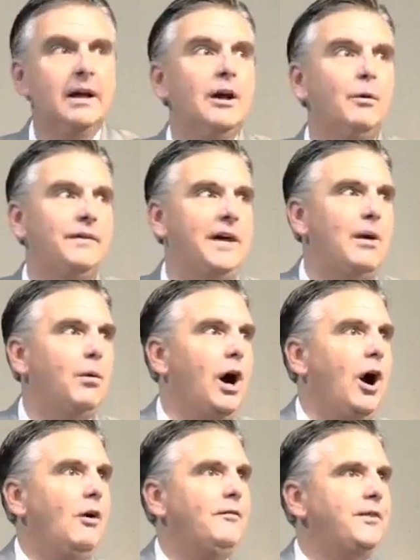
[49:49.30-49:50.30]
When they were
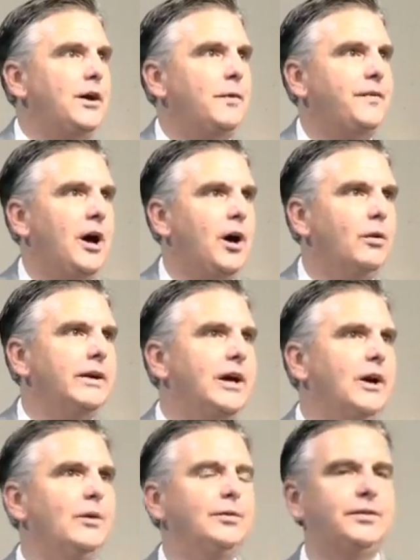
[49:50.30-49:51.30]
all filled with the Holy
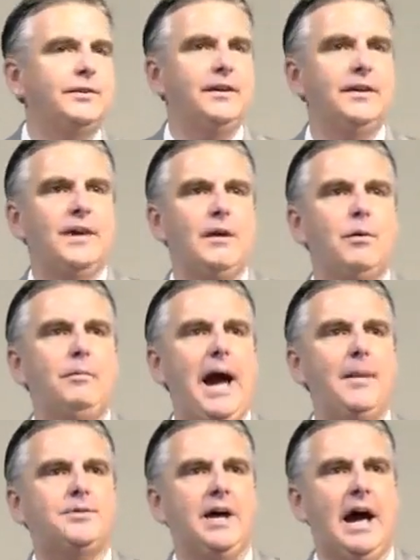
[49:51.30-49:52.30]
Ghost and then they were
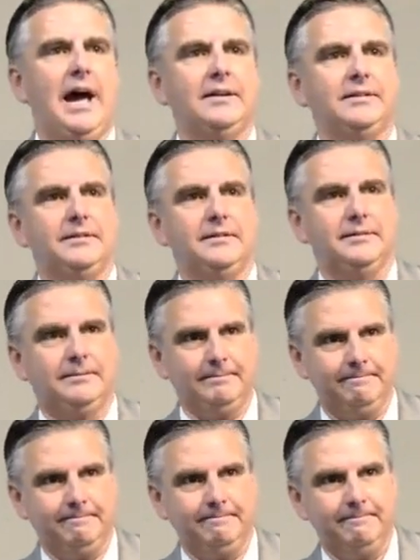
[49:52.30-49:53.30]
baptized.
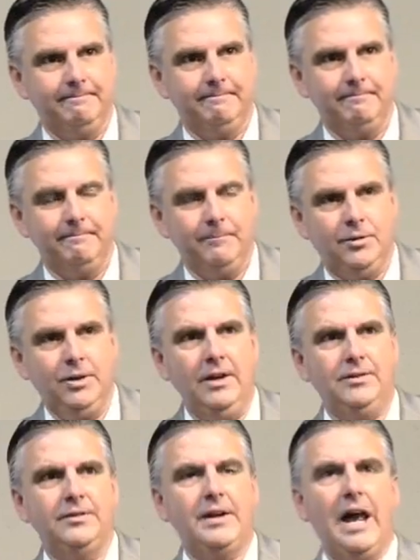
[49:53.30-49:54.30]

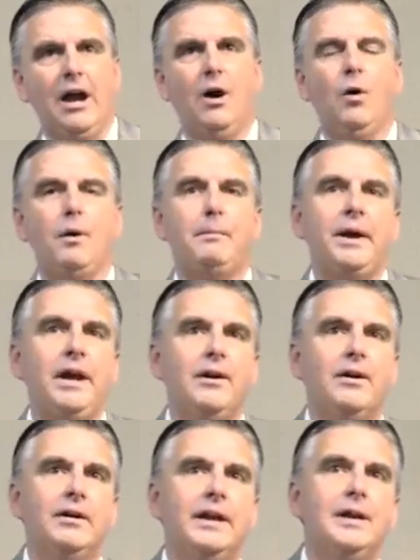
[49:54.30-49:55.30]
Jesus got a hold of Peter
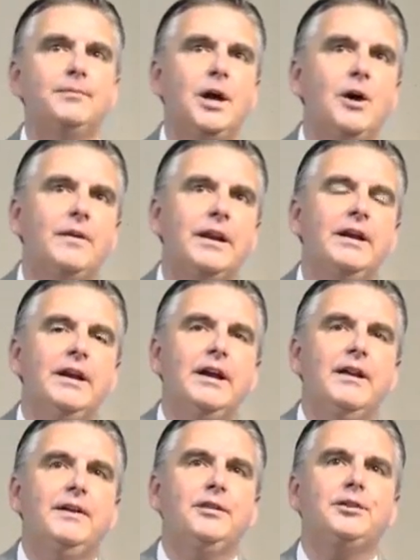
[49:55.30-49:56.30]
and let him know that
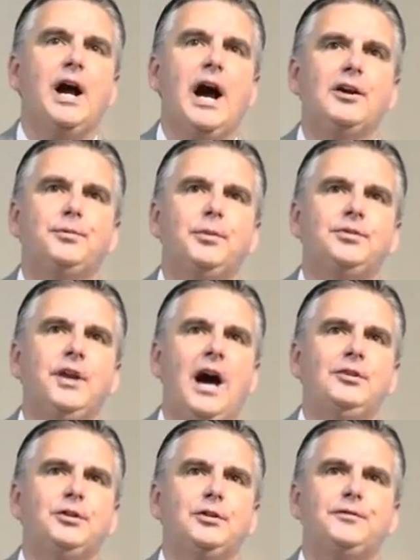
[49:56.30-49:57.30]
this gospel is not
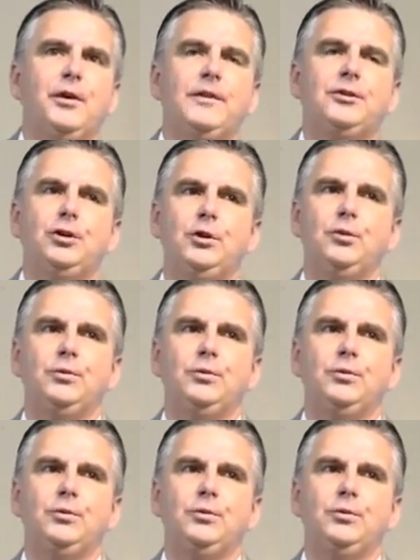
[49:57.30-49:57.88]
just for the Jews,